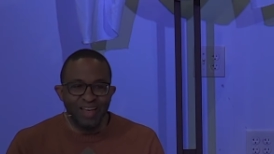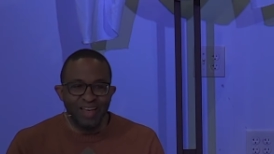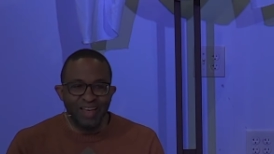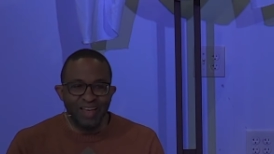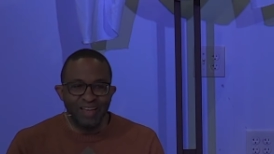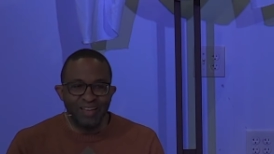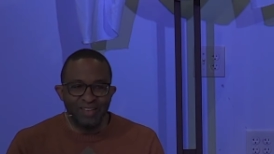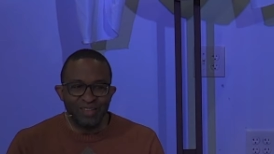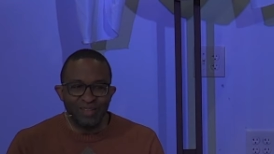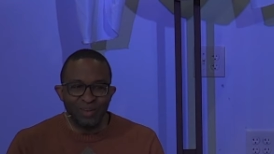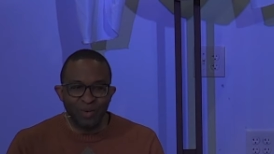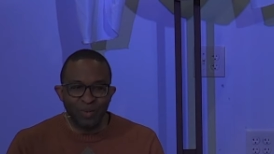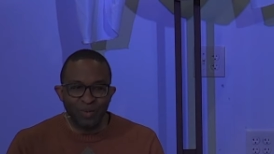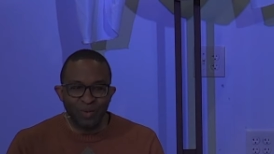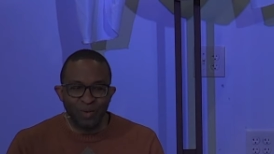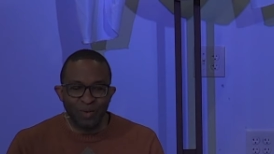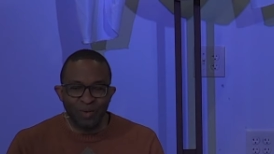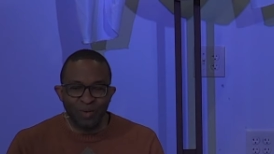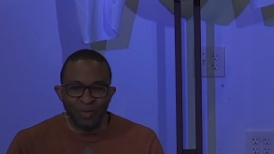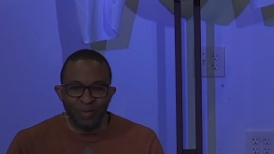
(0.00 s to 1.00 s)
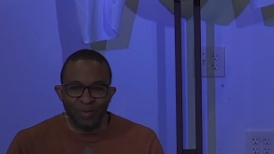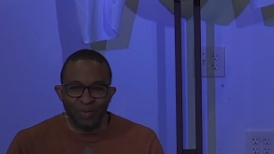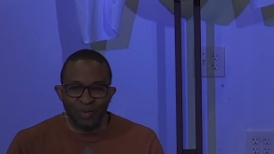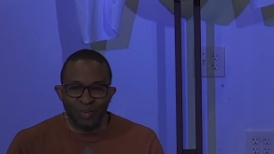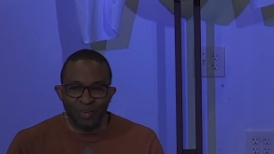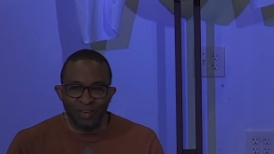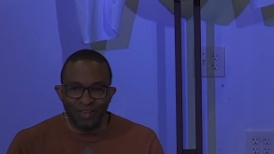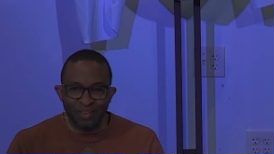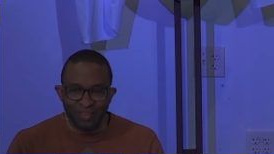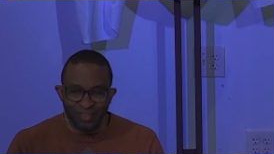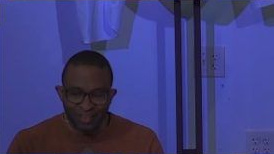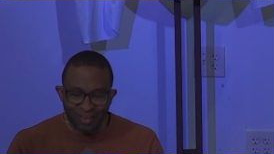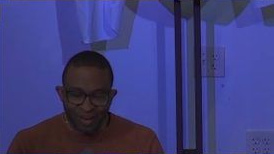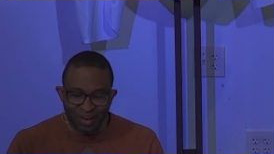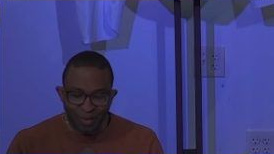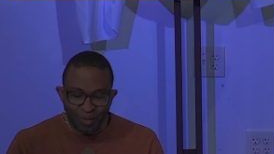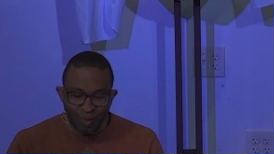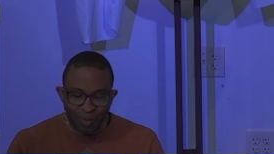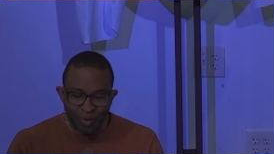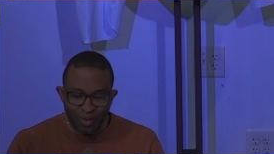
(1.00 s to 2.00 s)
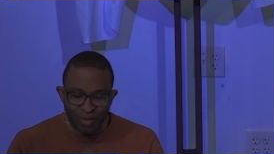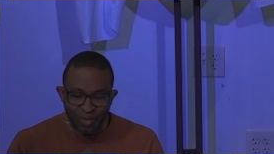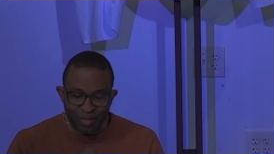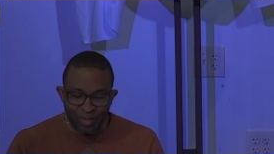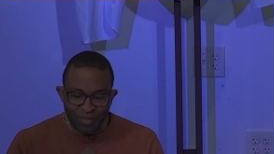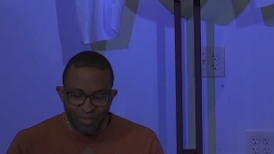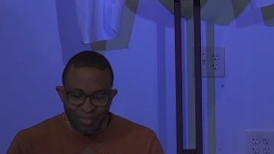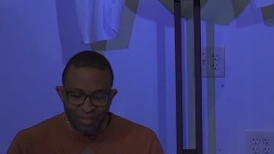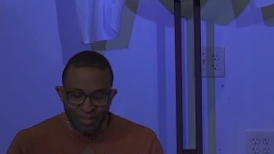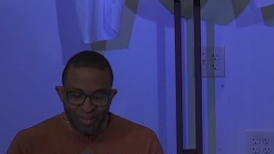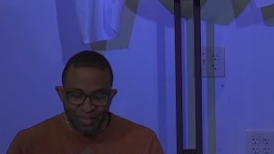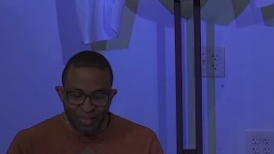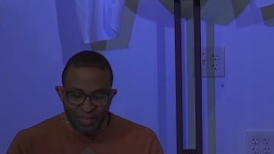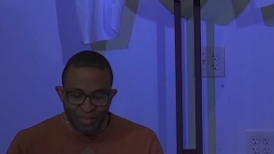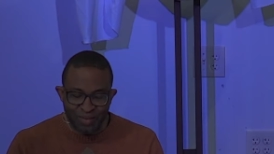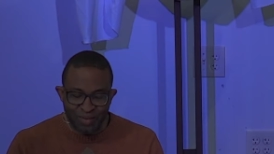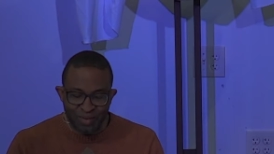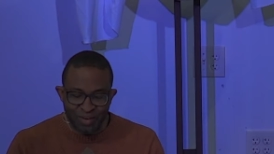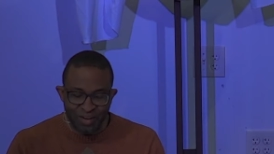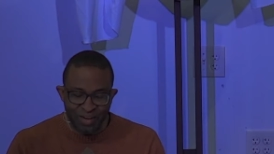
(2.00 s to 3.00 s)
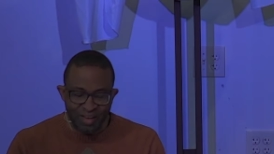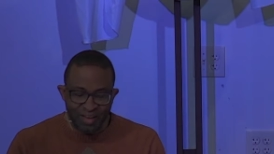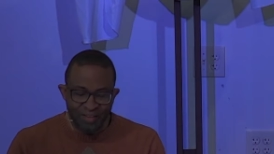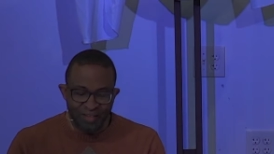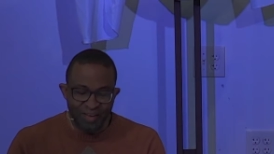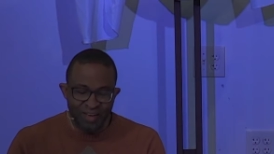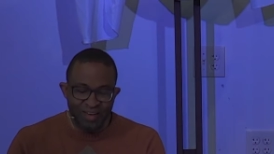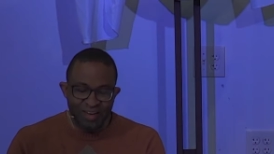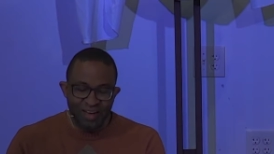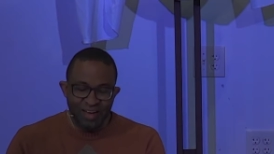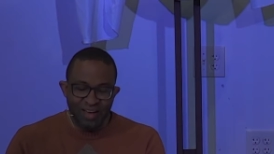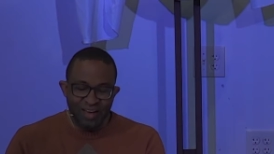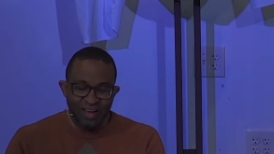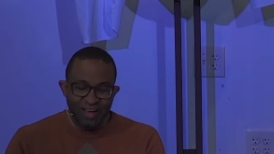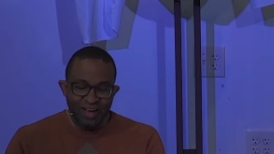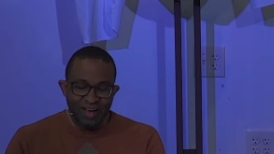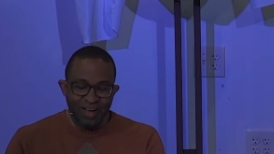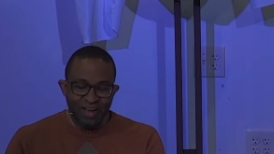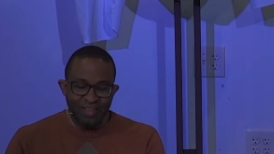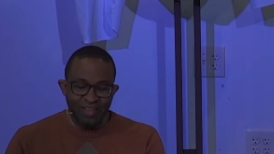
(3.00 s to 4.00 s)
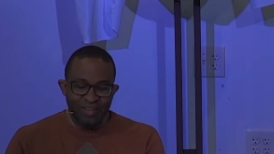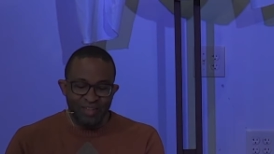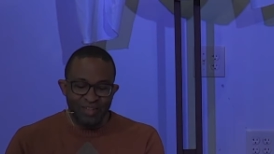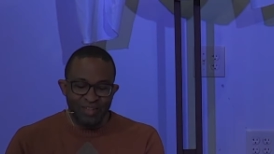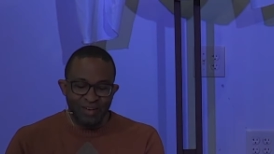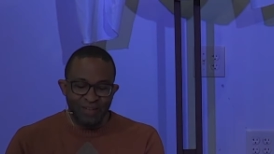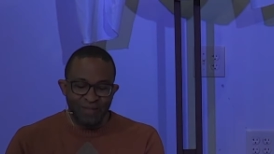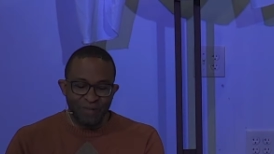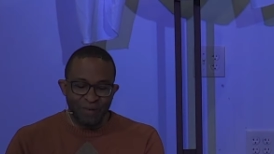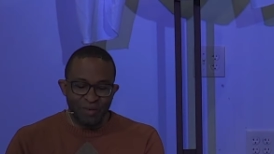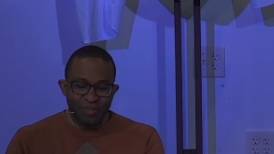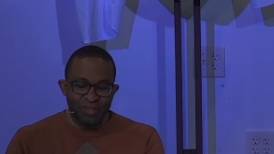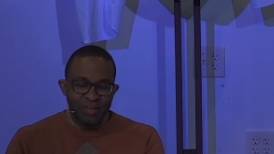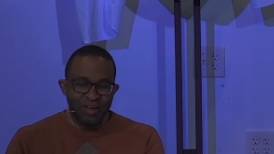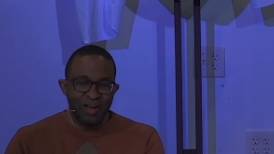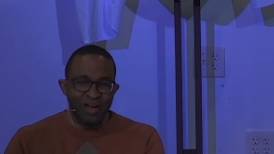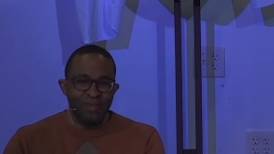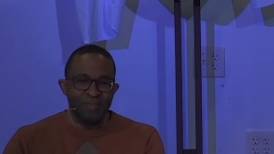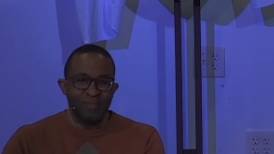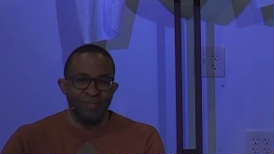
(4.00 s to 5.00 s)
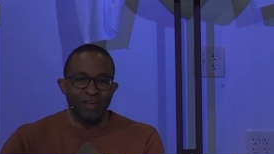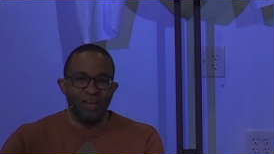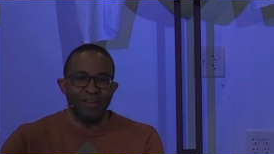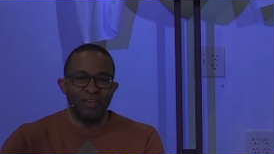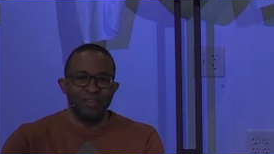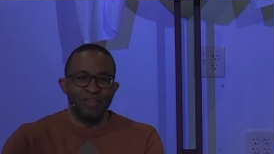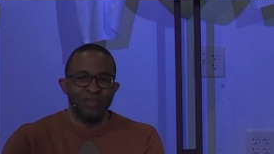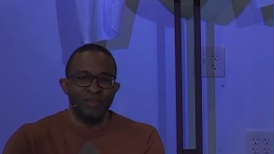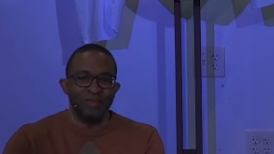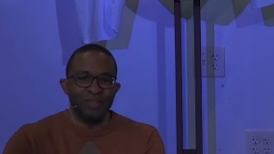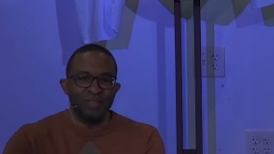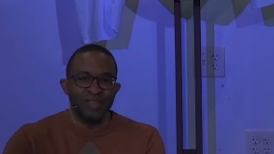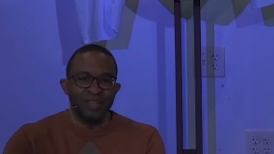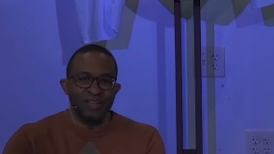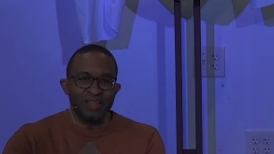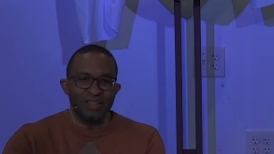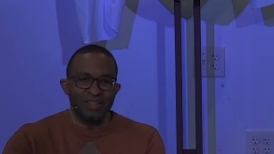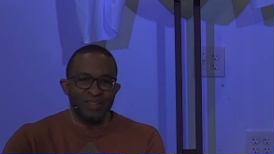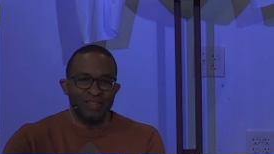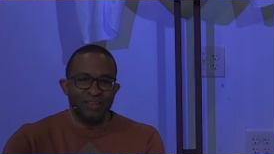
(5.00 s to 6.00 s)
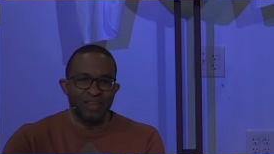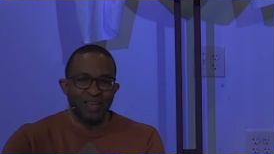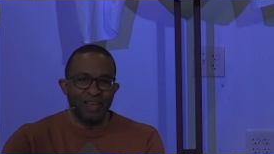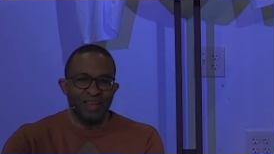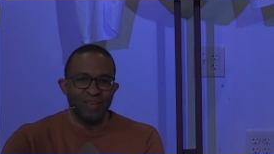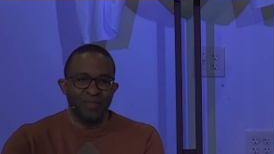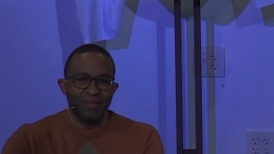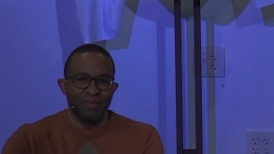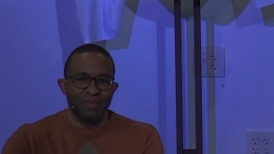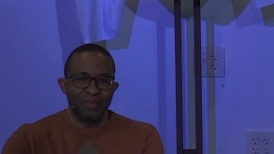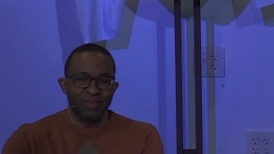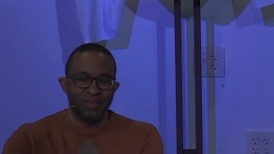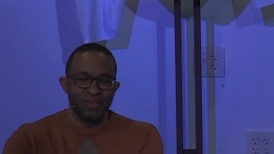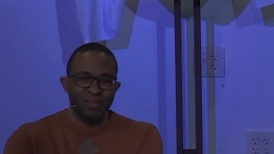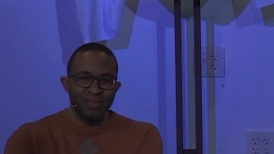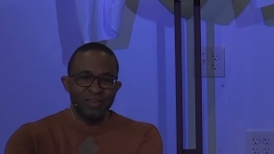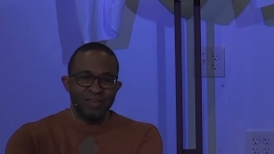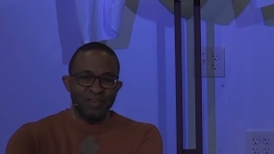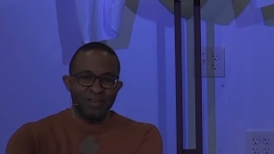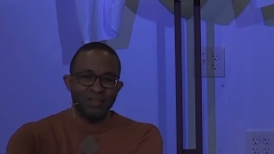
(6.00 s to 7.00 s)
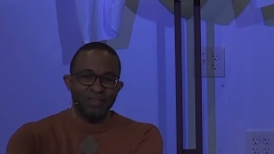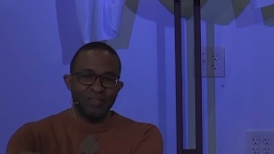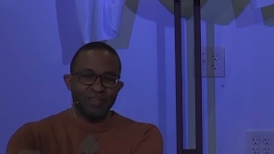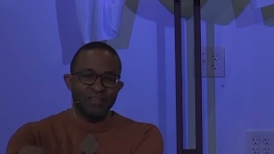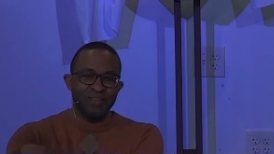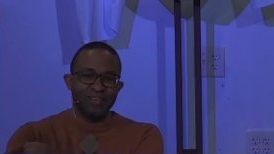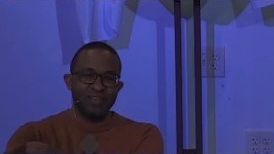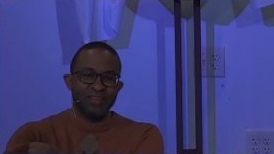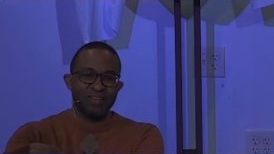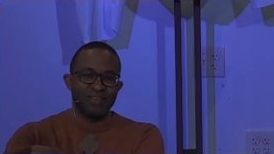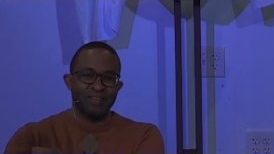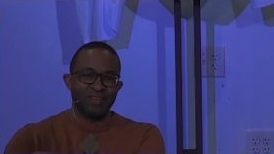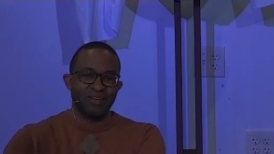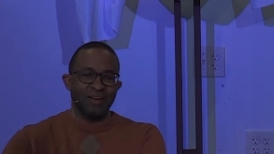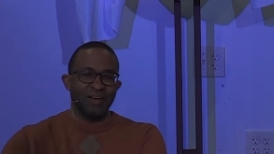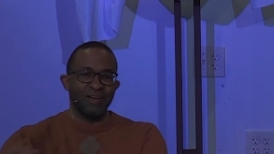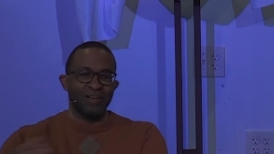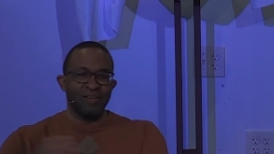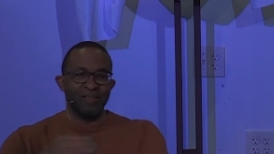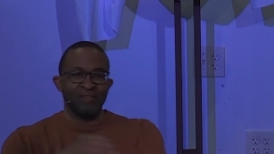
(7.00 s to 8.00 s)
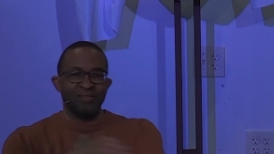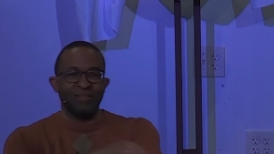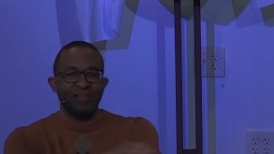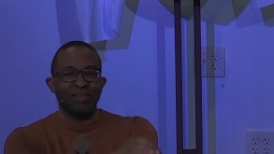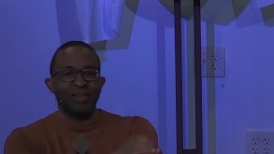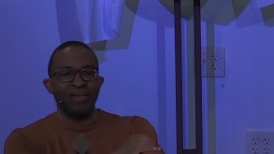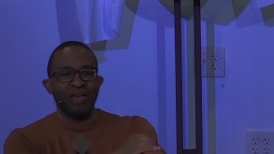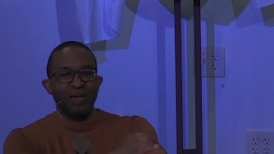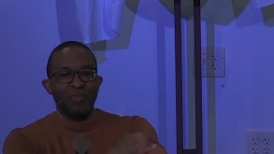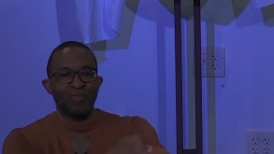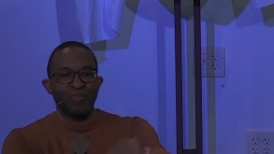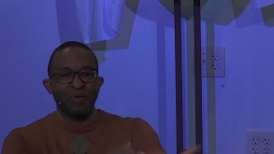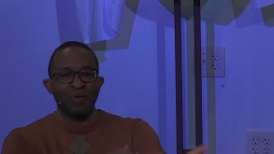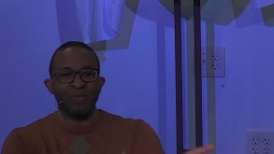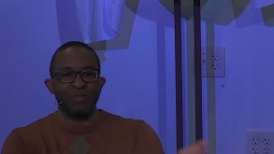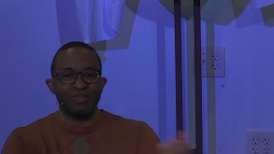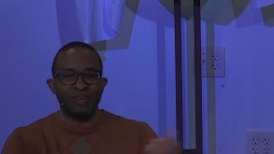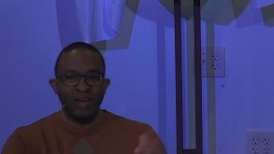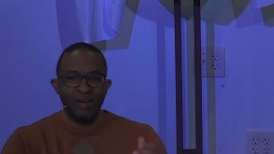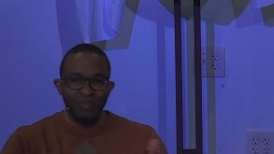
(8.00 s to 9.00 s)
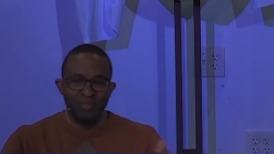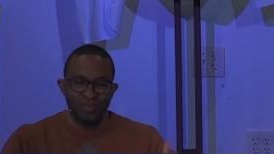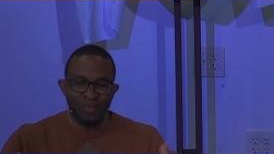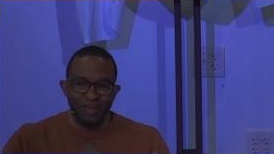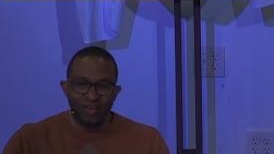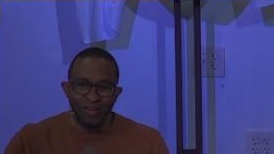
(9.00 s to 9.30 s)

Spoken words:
And so we are really working to keep it safe here. But in any event, this is our first time doing this, and we're looking to, this is a prototype,